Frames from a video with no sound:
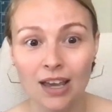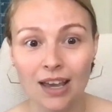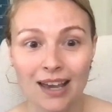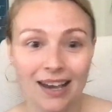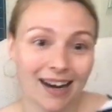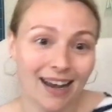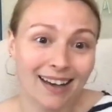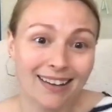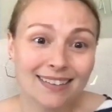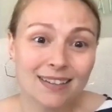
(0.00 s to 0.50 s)

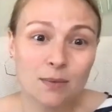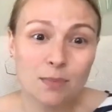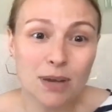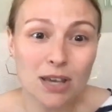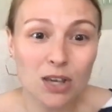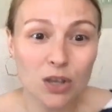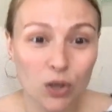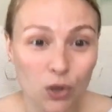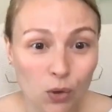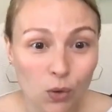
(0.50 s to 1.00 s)
It has to be
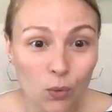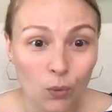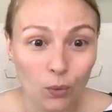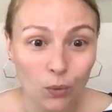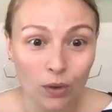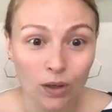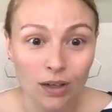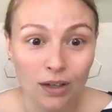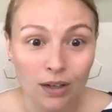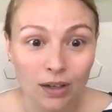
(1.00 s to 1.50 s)
you.
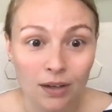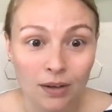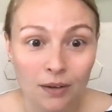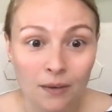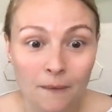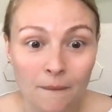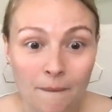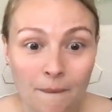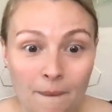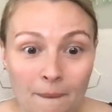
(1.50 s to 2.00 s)

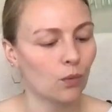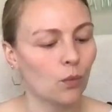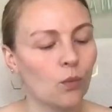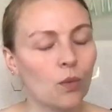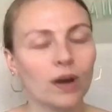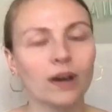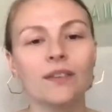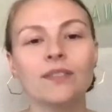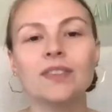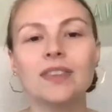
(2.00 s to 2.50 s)

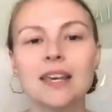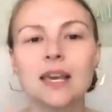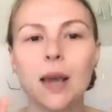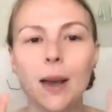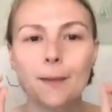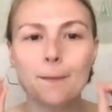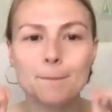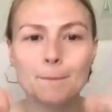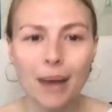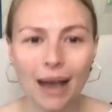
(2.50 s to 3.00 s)
One of the
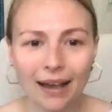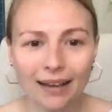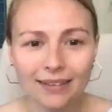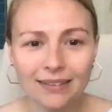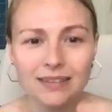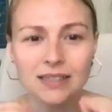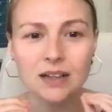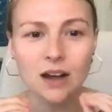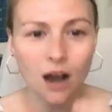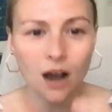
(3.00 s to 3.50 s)

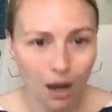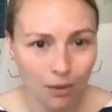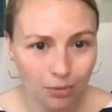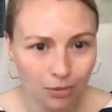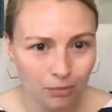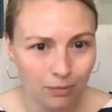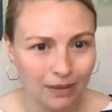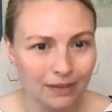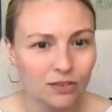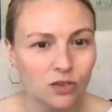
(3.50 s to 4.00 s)
best
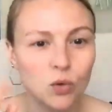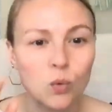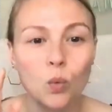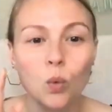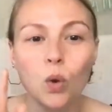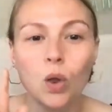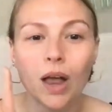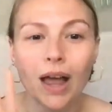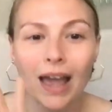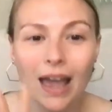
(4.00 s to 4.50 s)
compliments you
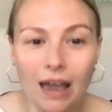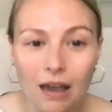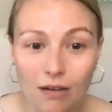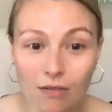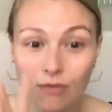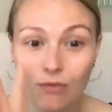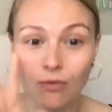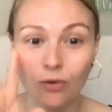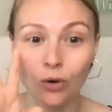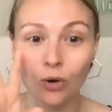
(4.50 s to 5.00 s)
will
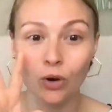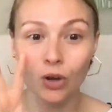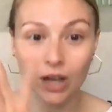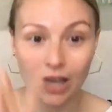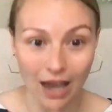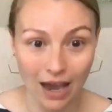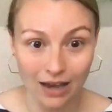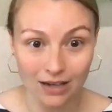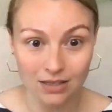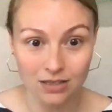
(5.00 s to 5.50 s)
ever
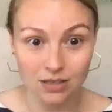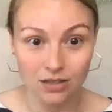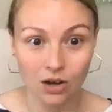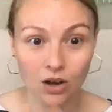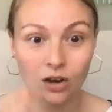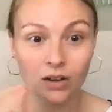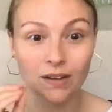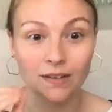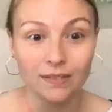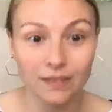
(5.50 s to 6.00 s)
get
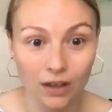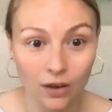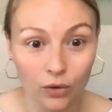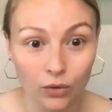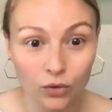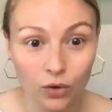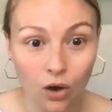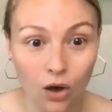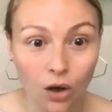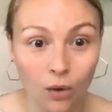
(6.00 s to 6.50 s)
on a sales
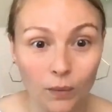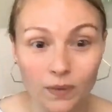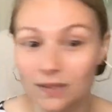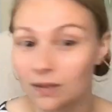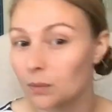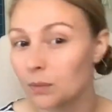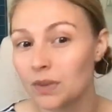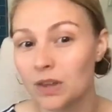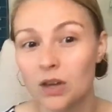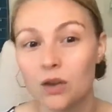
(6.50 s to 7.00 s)
call with
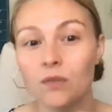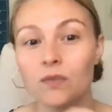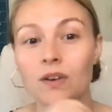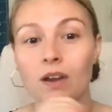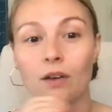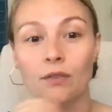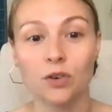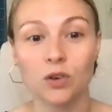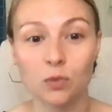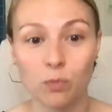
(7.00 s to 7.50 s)
someone that you've
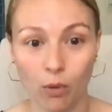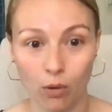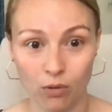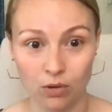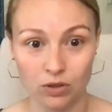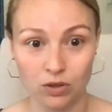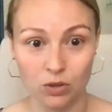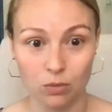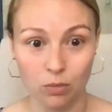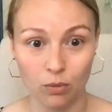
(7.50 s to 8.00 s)
never
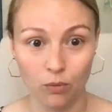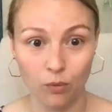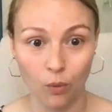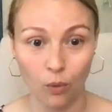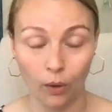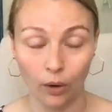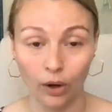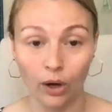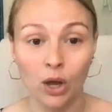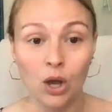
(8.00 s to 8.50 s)
spoken to
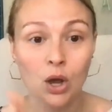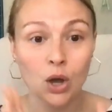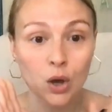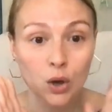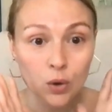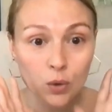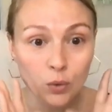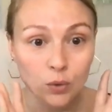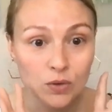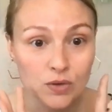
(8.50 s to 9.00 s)
before,
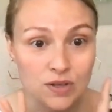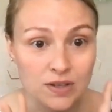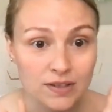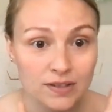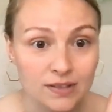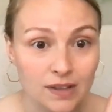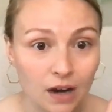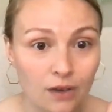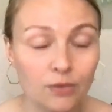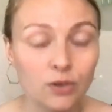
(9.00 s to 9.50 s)
who's
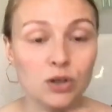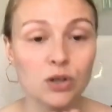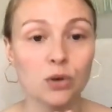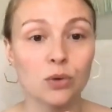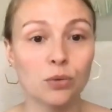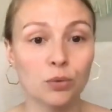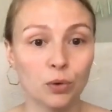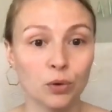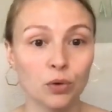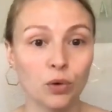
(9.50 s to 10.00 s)
discovered you
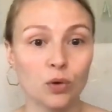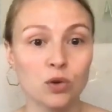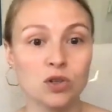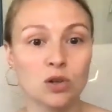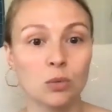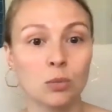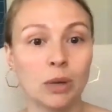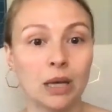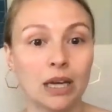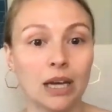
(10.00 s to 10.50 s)
through social
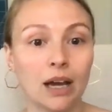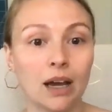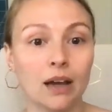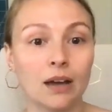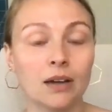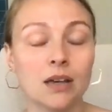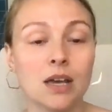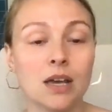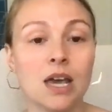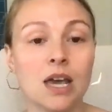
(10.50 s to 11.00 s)
media,
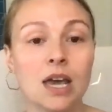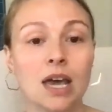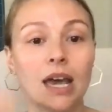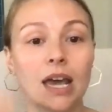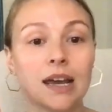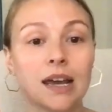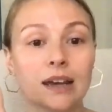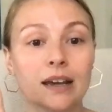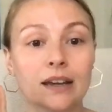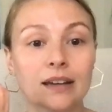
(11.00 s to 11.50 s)

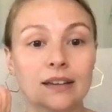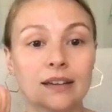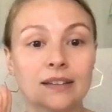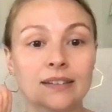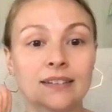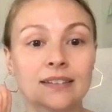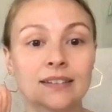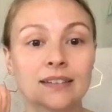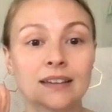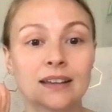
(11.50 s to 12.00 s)

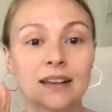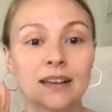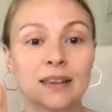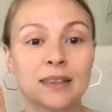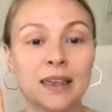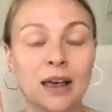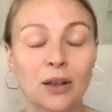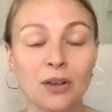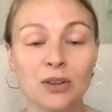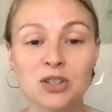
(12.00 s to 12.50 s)
is
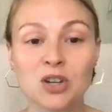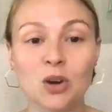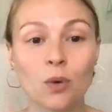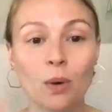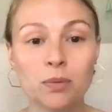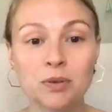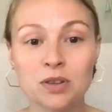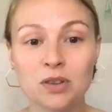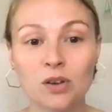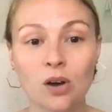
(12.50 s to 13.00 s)
they'll show
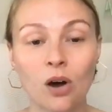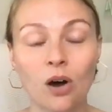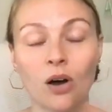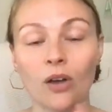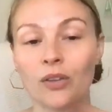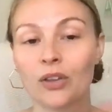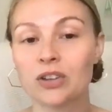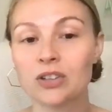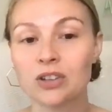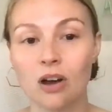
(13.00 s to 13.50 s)
up to the call,
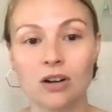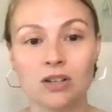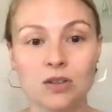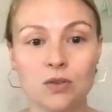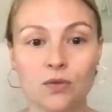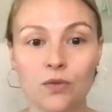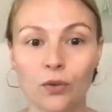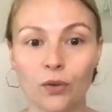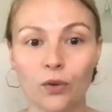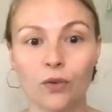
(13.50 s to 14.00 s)
they'll talk to you
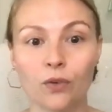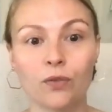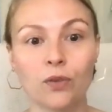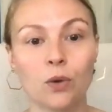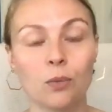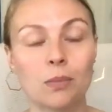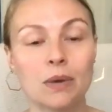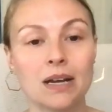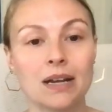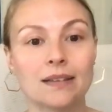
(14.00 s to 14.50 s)
for a few
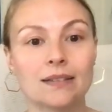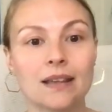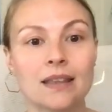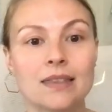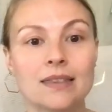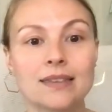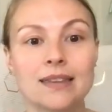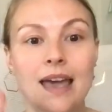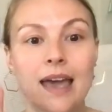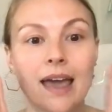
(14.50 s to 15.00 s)
minutes
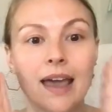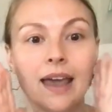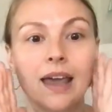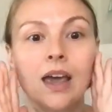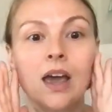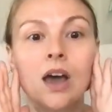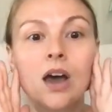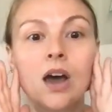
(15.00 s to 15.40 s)
and say,